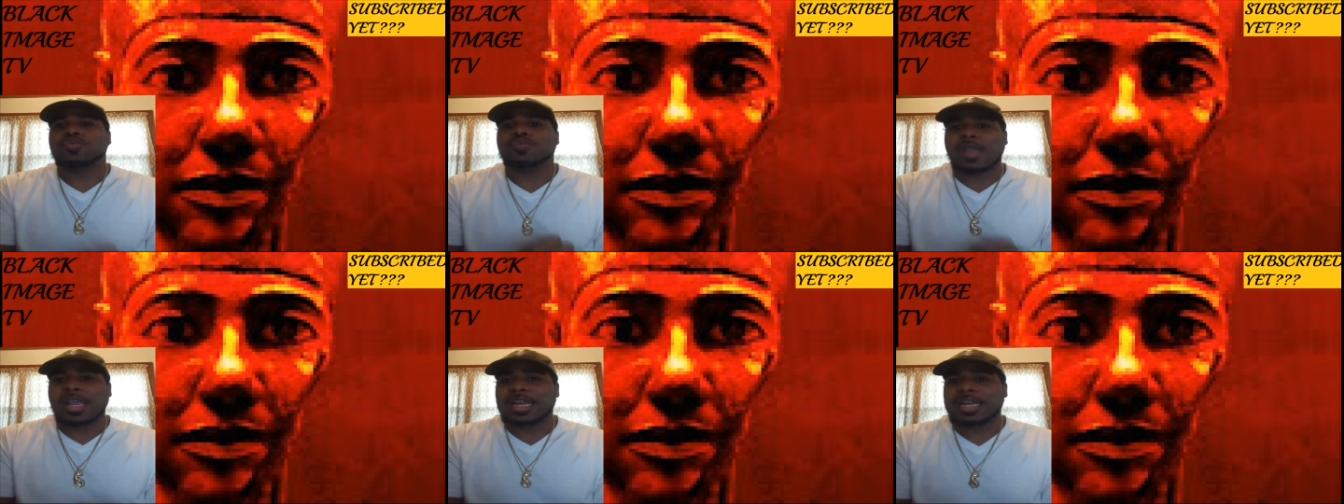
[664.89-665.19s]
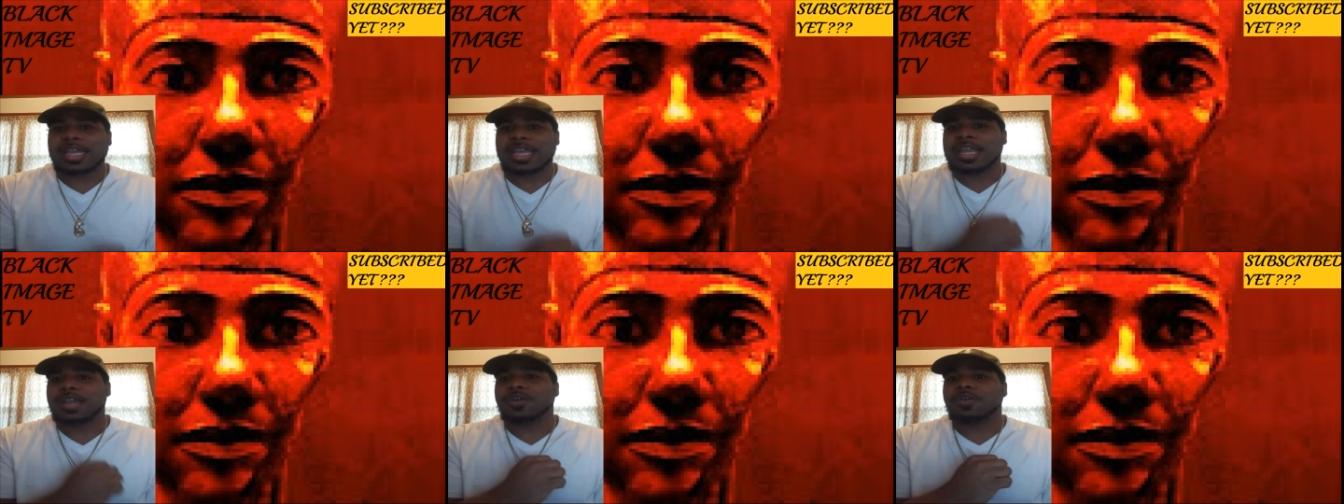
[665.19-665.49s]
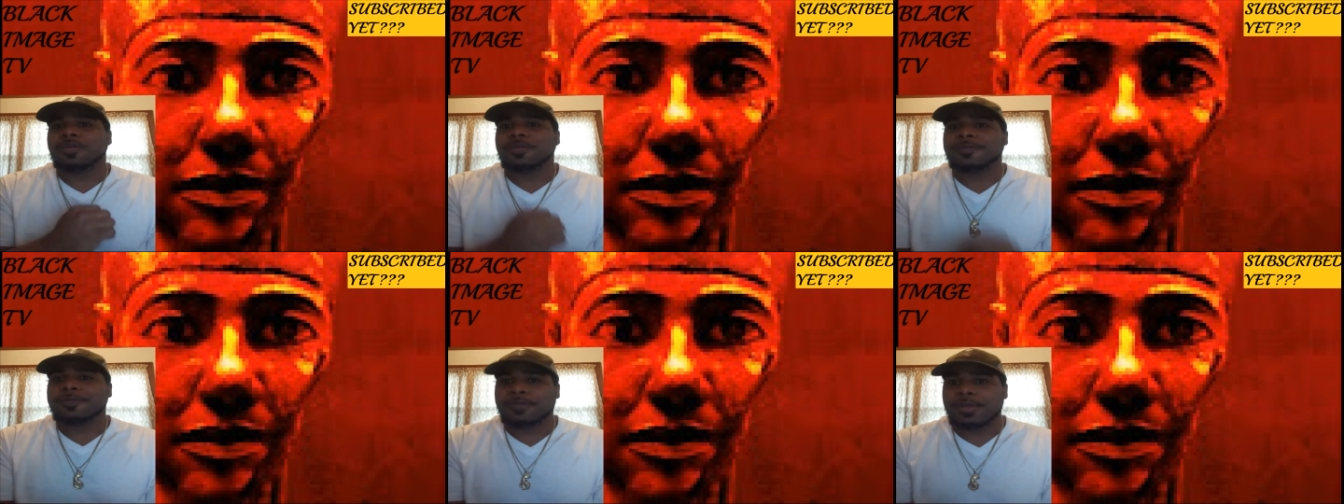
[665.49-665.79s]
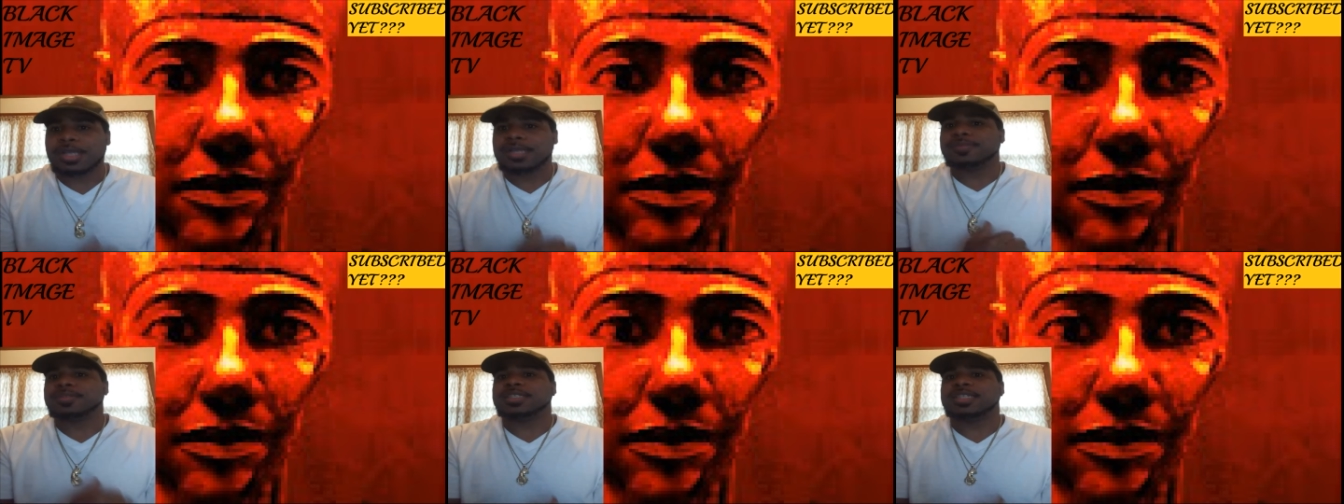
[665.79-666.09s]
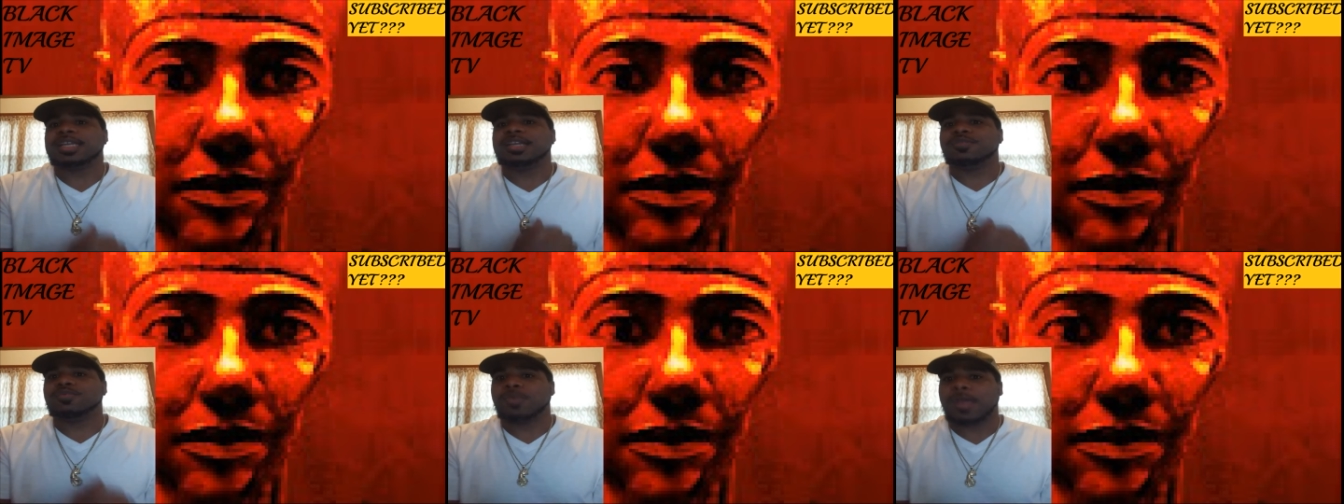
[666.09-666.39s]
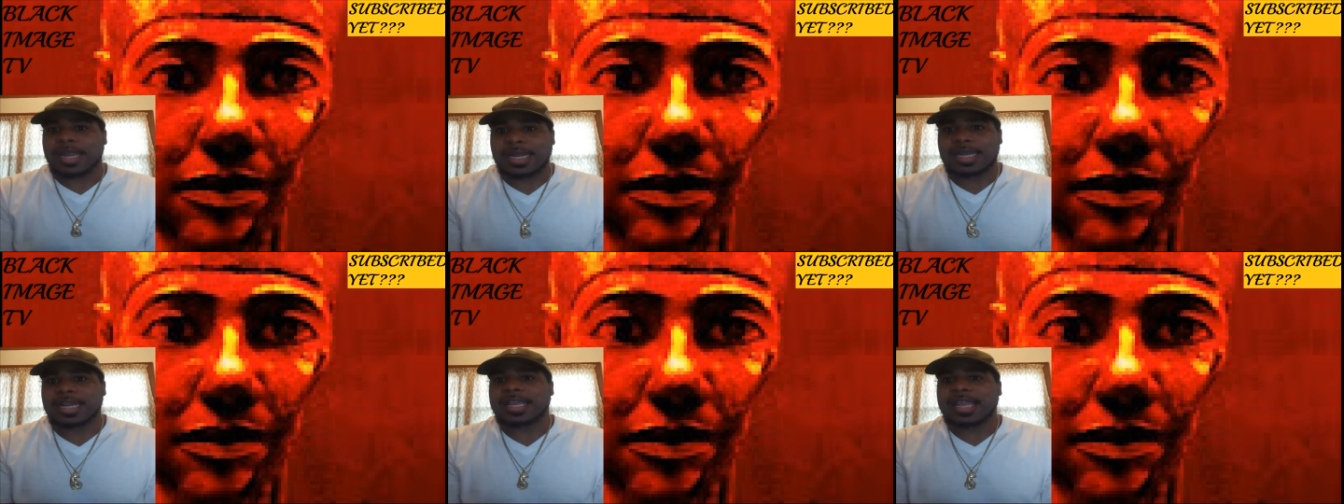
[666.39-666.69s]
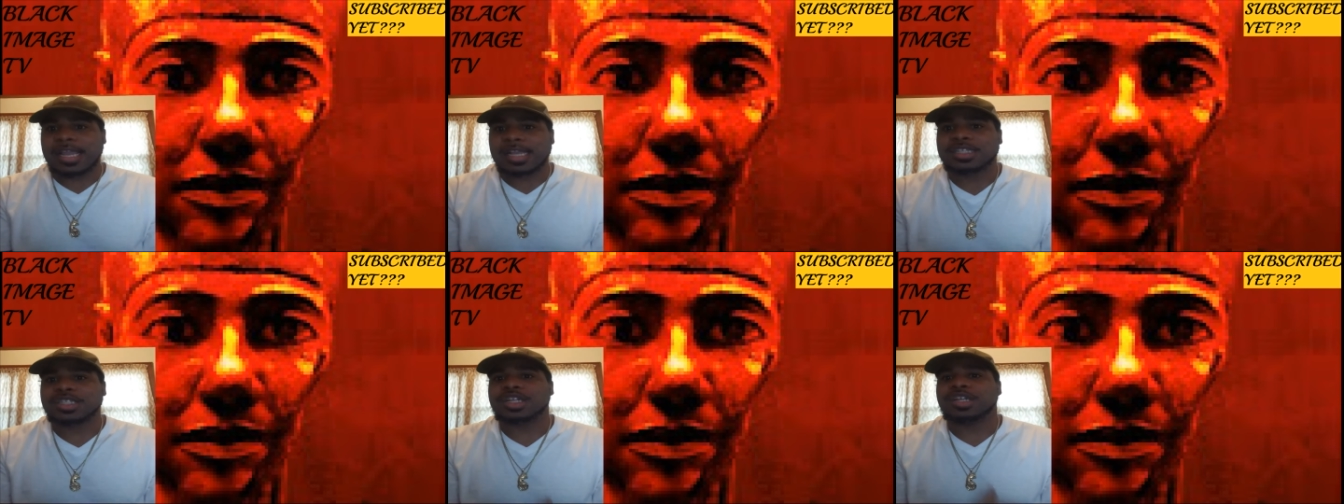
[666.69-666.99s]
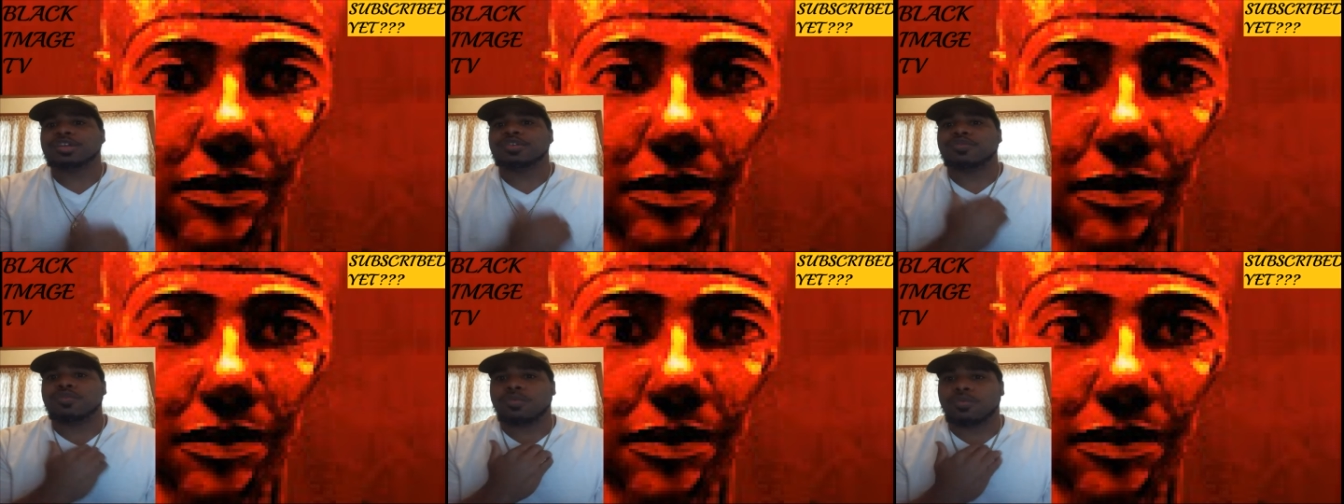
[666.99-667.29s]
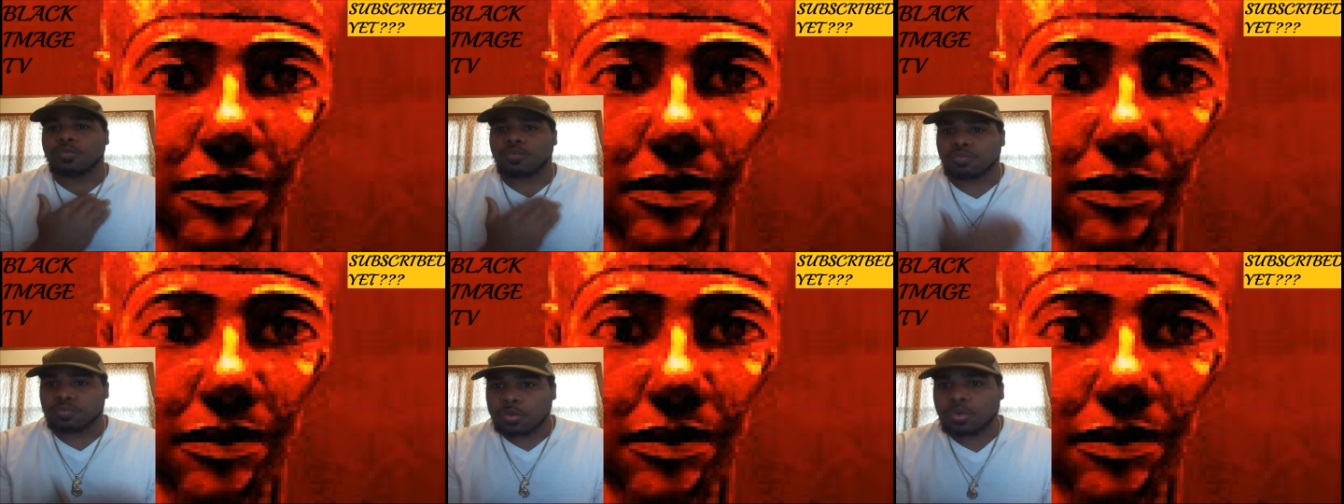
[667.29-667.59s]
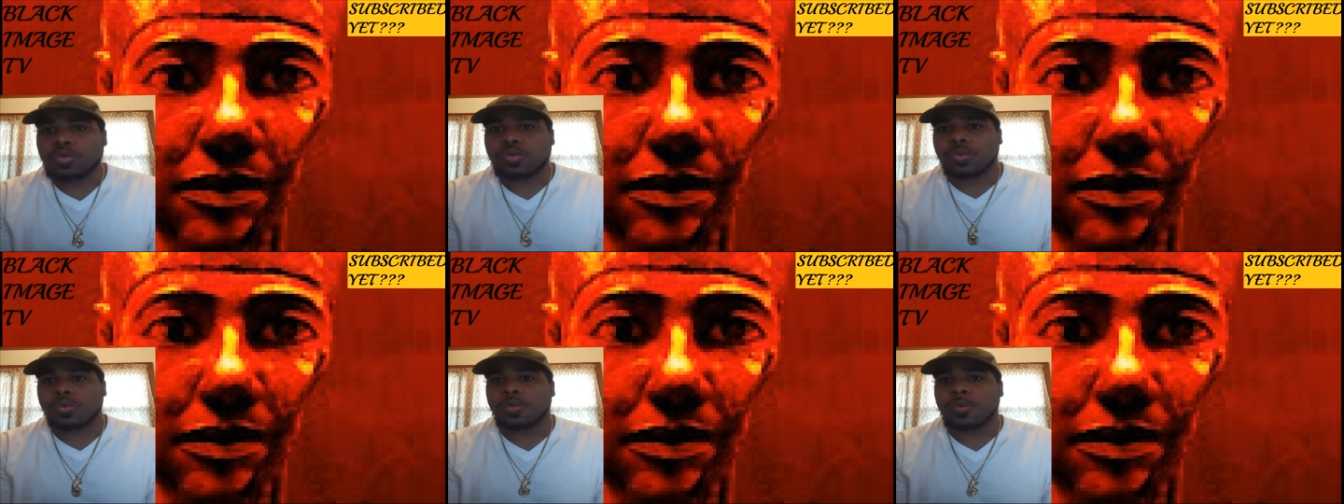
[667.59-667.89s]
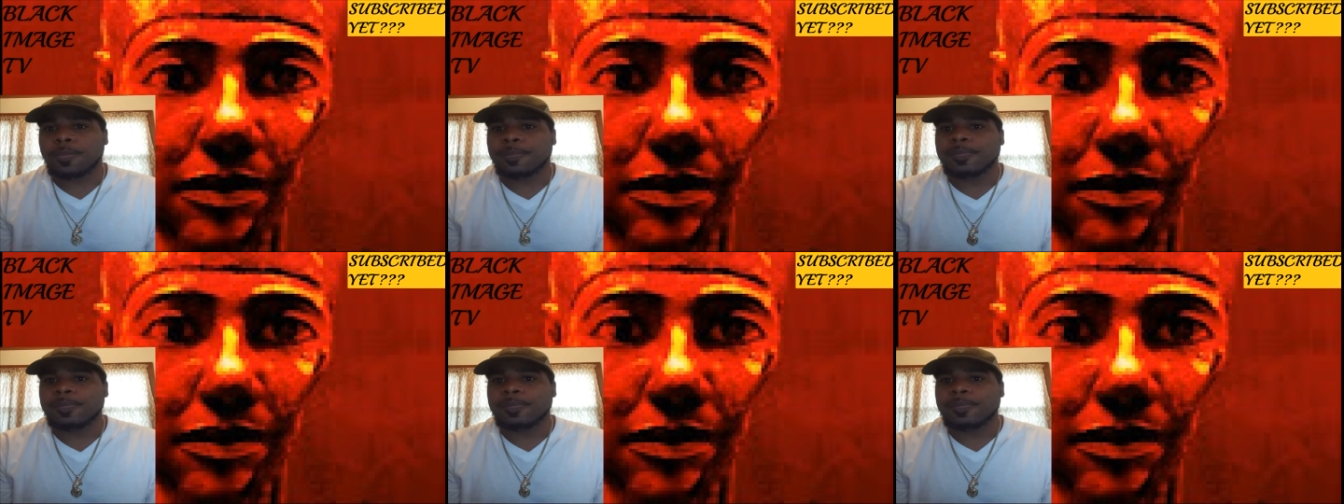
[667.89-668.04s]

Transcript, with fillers: radio frequency radiation rule?